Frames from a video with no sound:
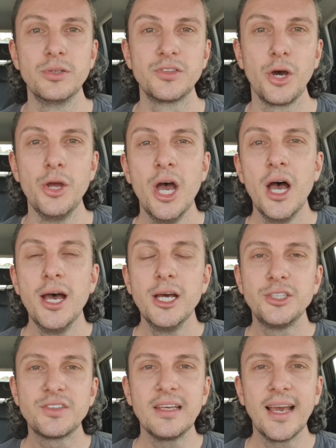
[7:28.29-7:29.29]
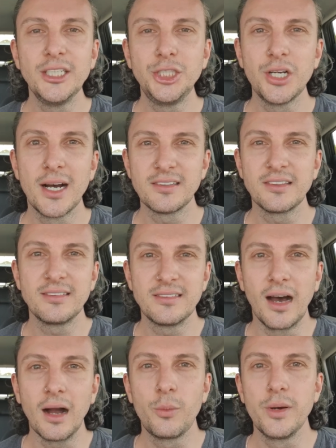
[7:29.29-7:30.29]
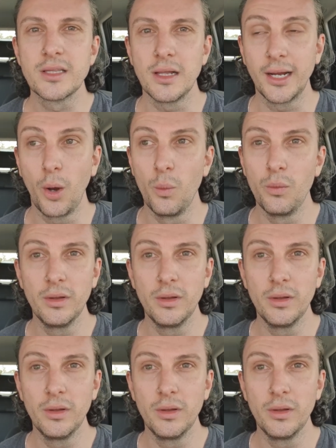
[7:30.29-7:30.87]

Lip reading: So just in case you guys are stuck with, like,